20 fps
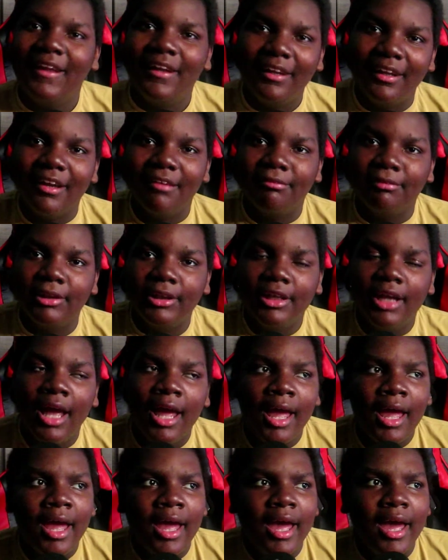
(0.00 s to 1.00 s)
Lovely,
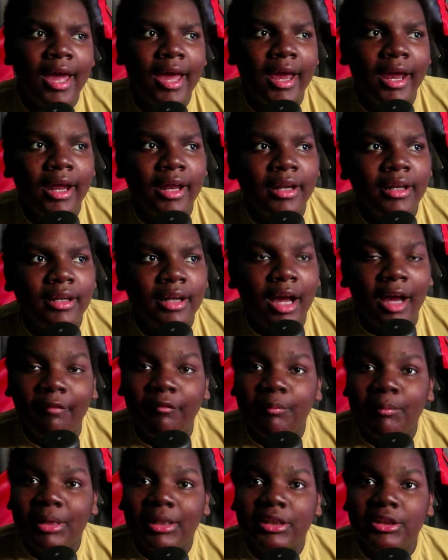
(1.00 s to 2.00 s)
and I
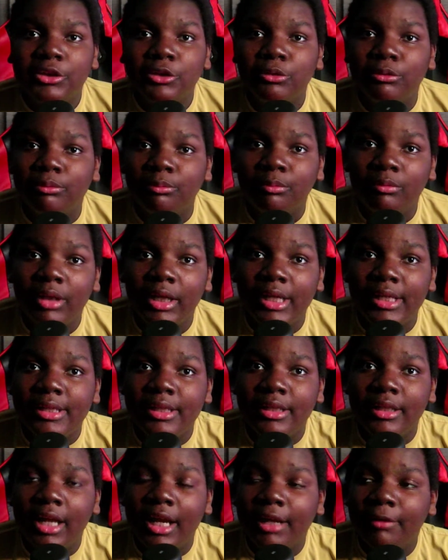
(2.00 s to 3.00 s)
went back to school, and
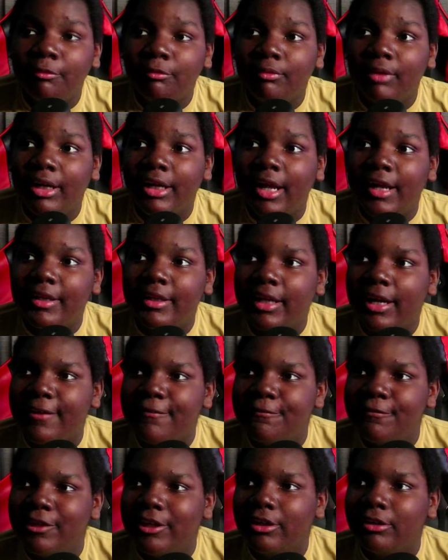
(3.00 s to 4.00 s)
then I, and I, then I
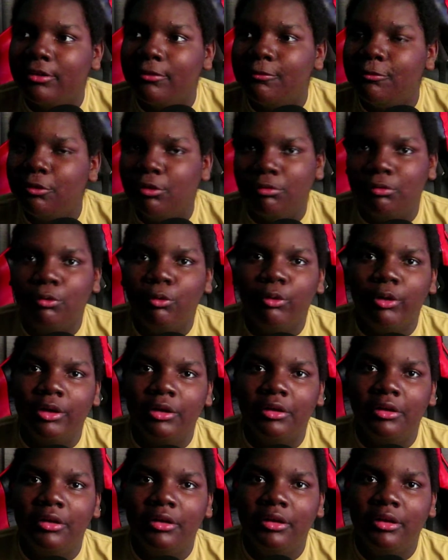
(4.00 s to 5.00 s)
failed fourth
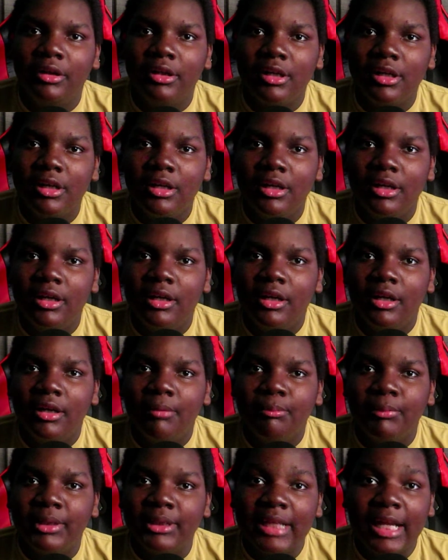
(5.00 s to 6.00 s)
quarter
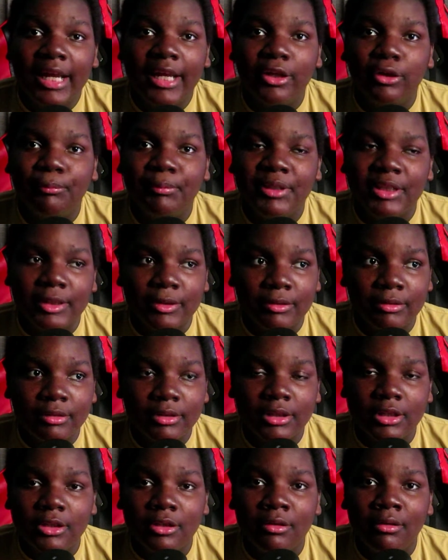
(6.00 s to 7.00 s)
because I had no pencil.
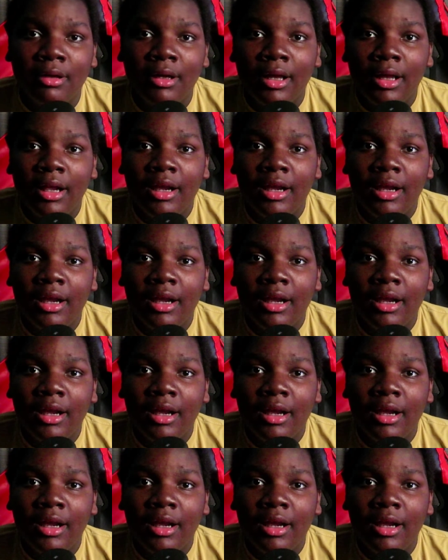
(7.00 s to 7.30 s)
So